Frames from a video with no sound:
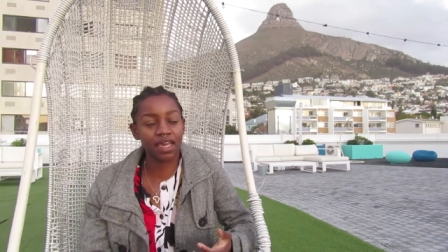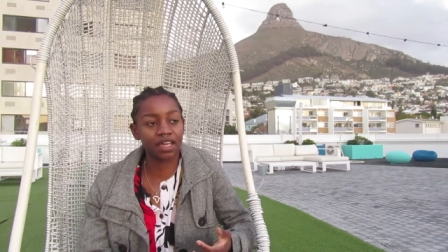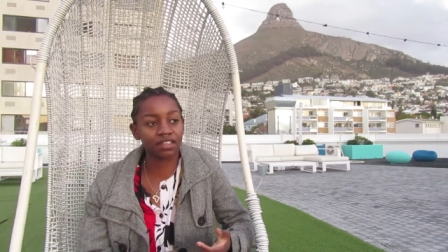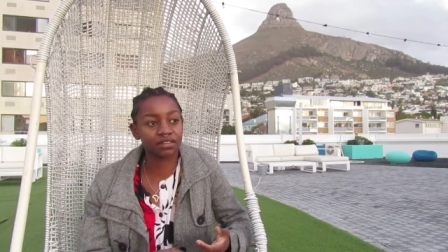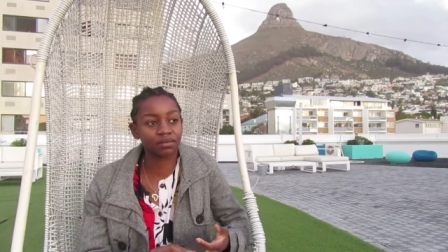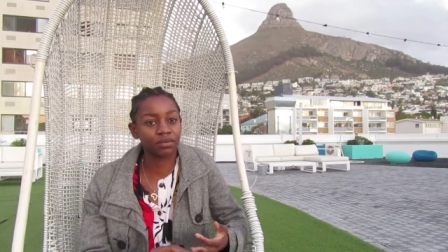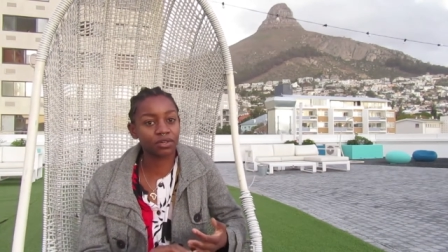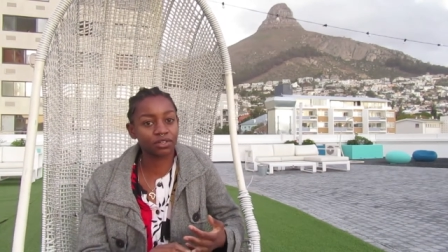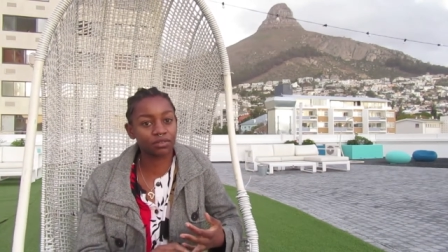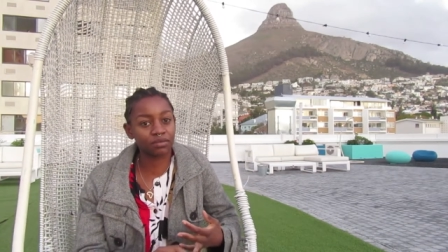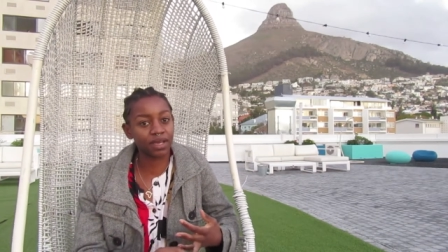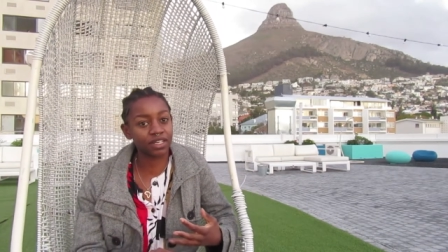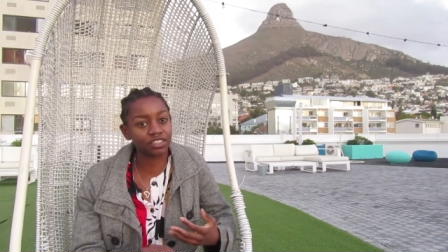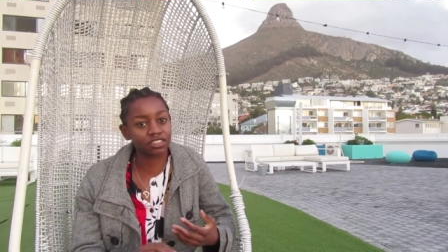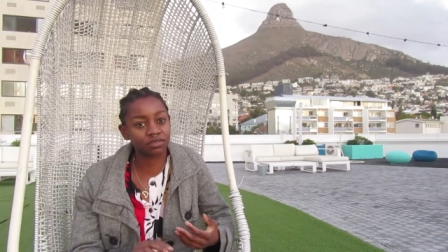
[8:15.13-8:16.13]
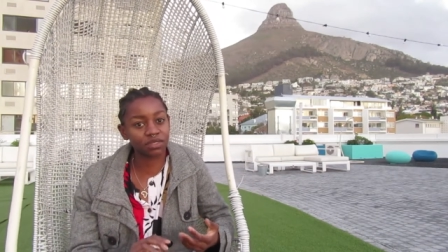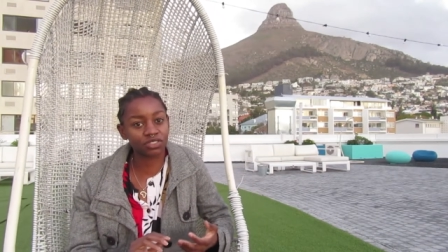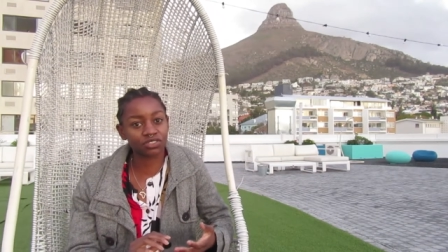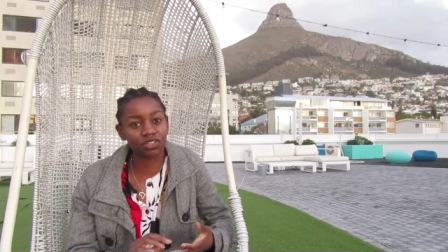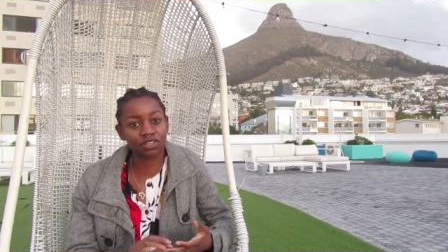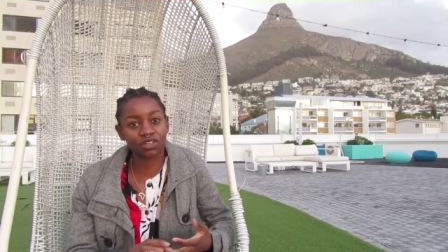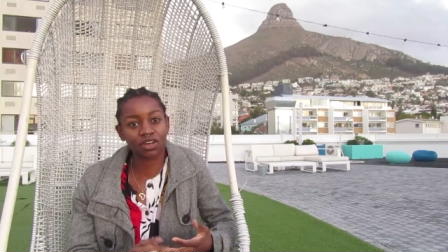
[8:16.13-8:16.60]
and
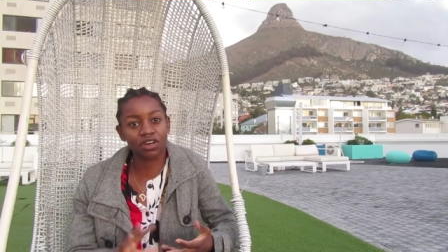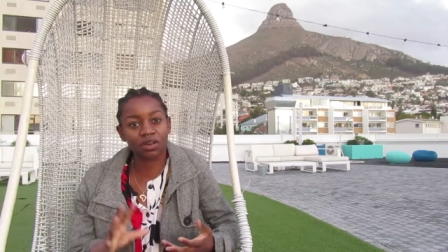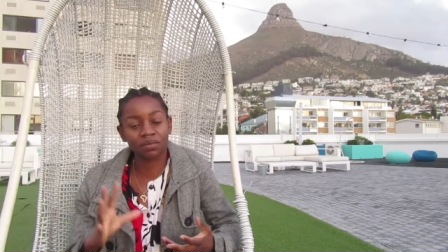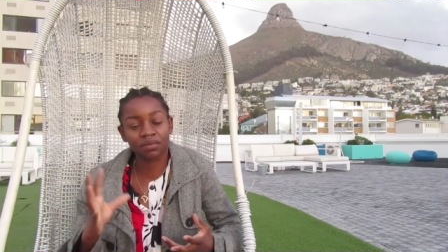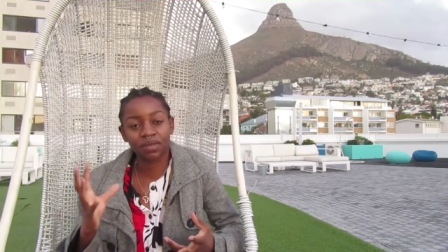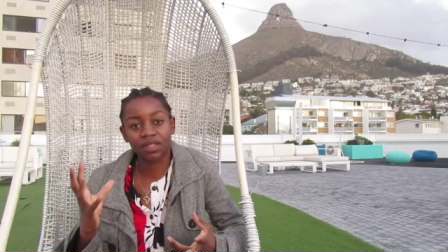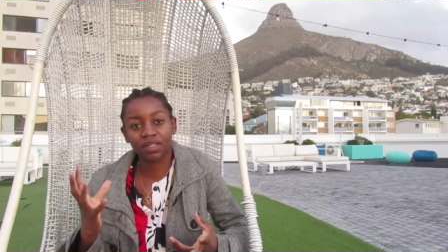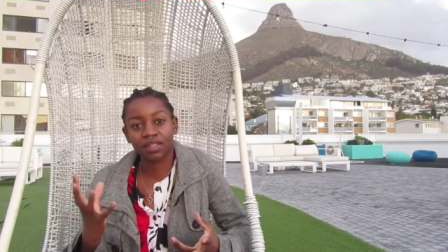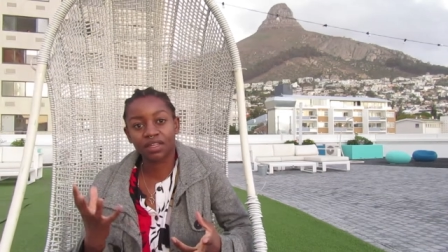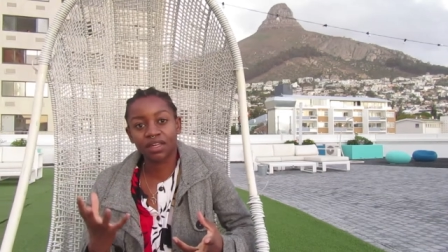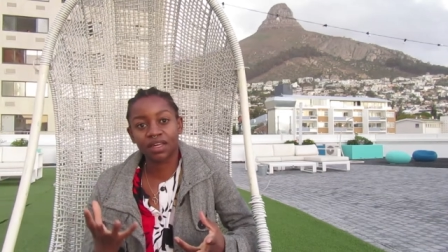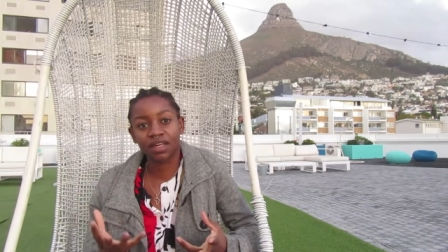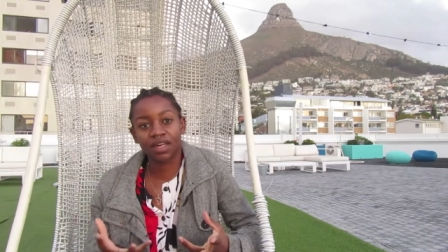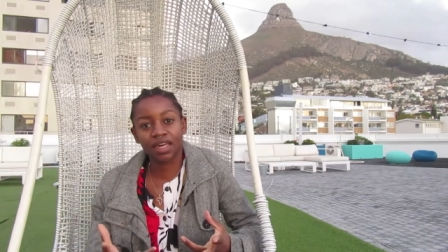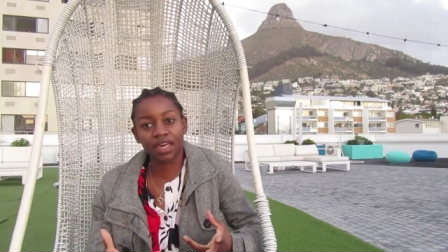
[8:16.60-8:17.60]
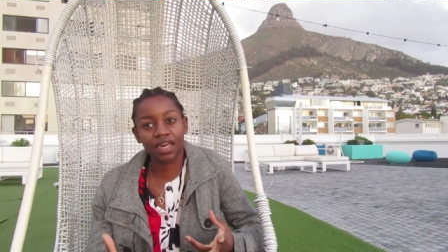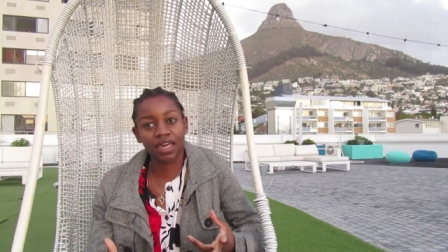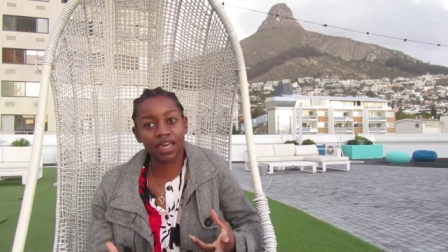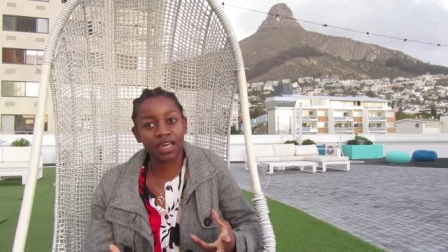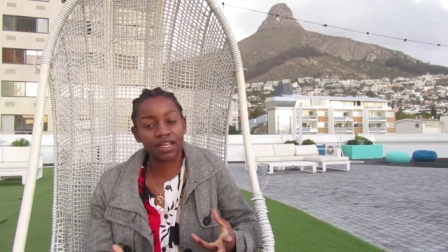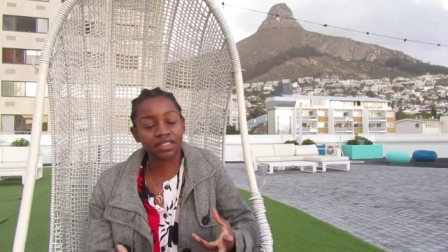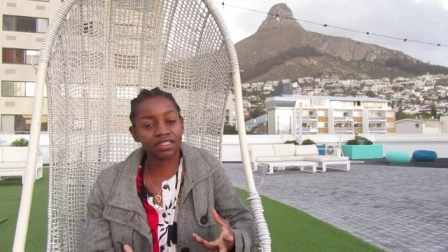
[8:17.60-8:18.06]
modelmanagement.com
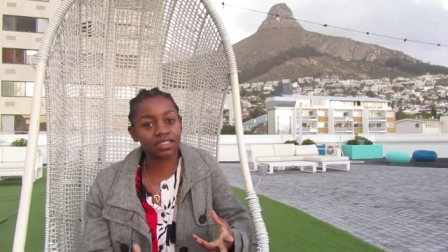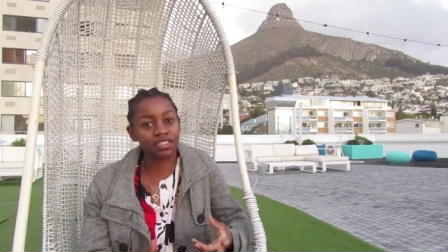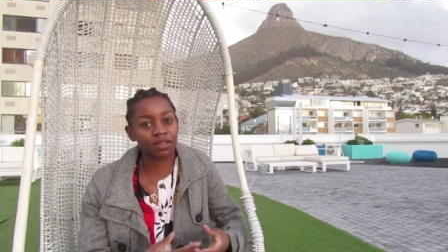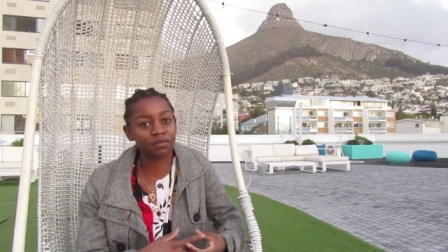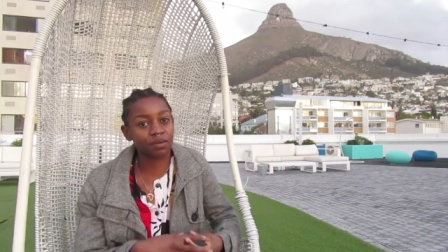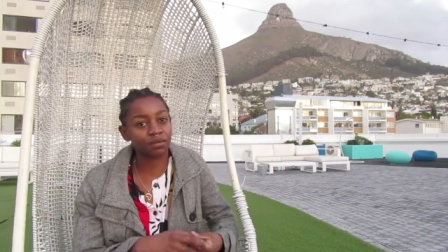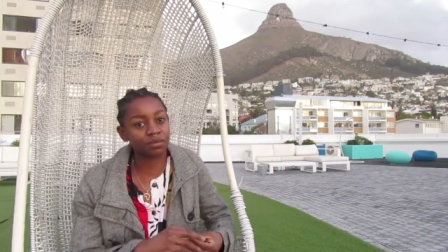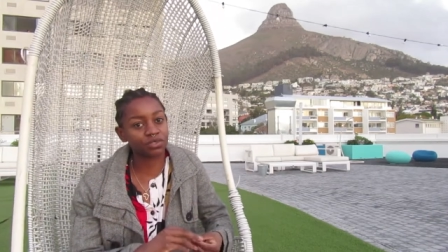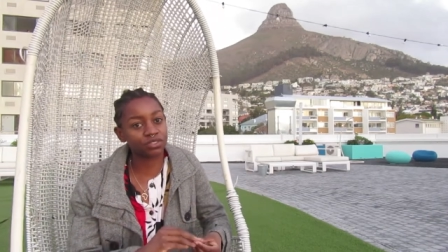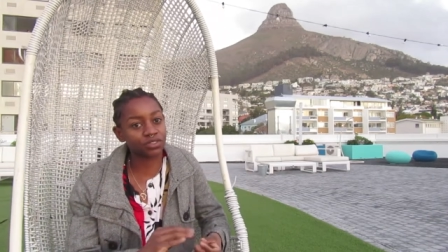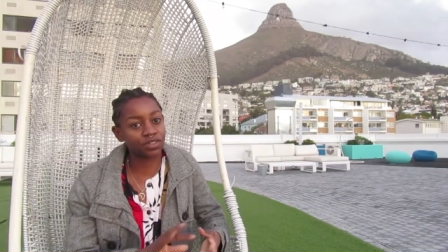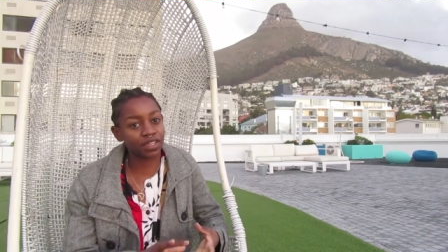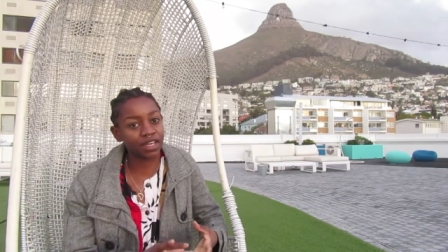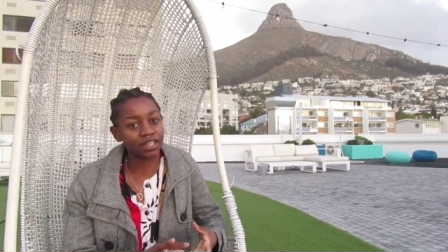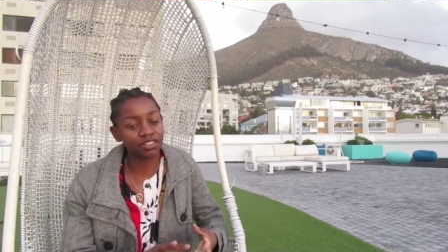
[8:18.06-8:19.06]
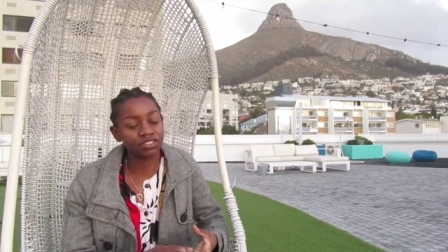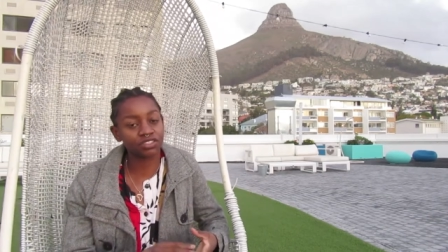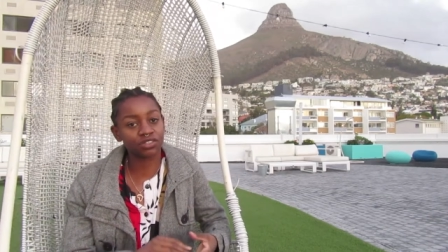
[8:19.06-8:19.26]
and send people to there.